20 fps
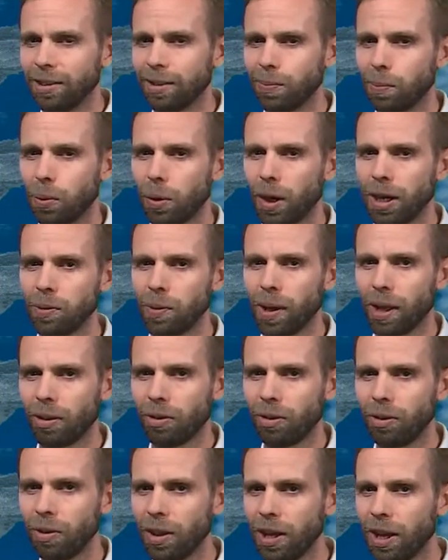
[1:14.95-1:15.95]
Some brighter
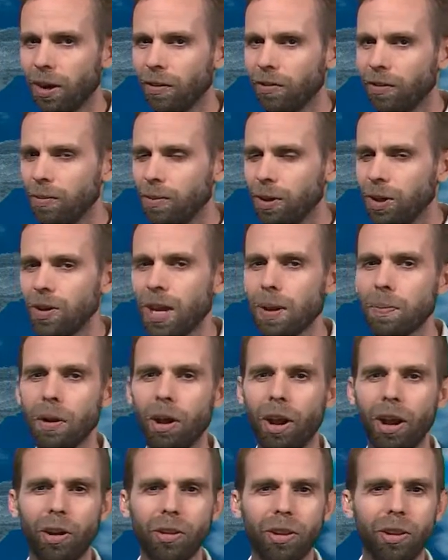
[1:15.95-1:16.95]
weather through the afternoon, but do keep
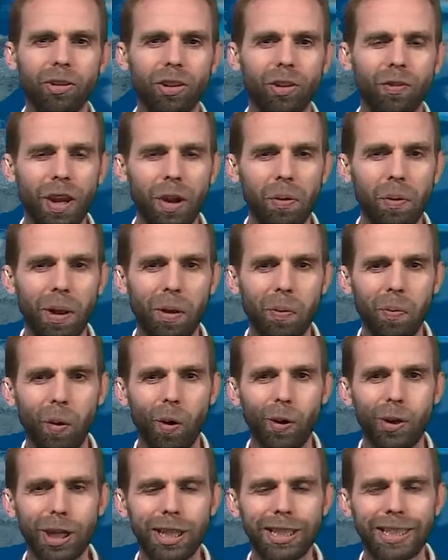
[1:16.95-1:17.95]
an eye on those severe weather
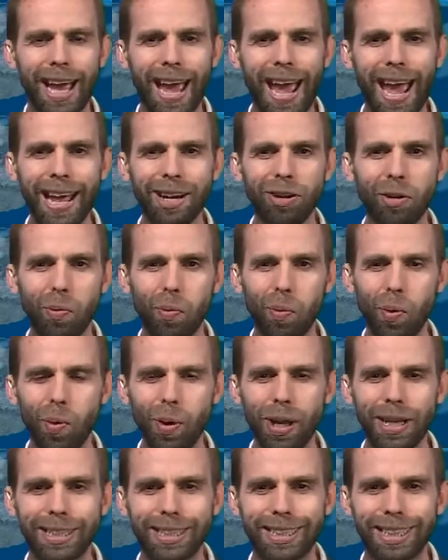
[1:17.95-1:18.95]
watches and
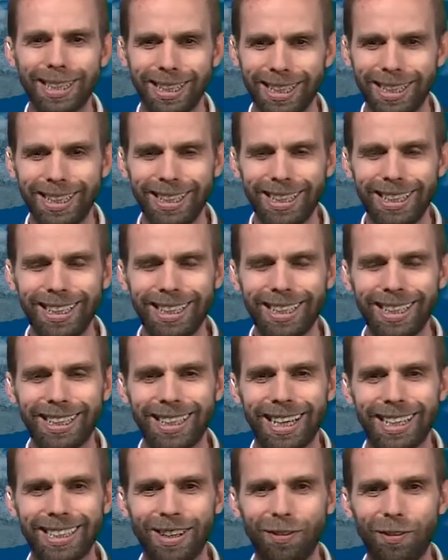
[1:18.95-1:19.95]
warnings.
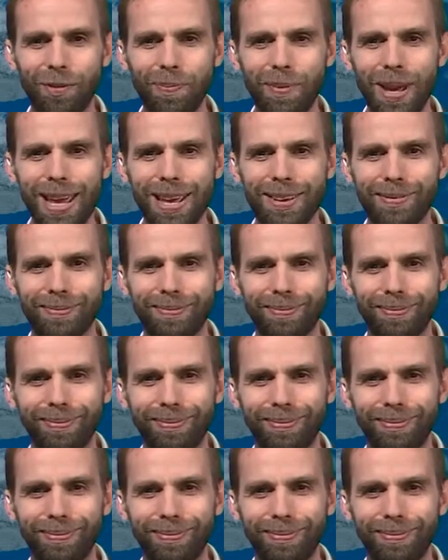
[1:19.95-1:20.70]
And that's it from me.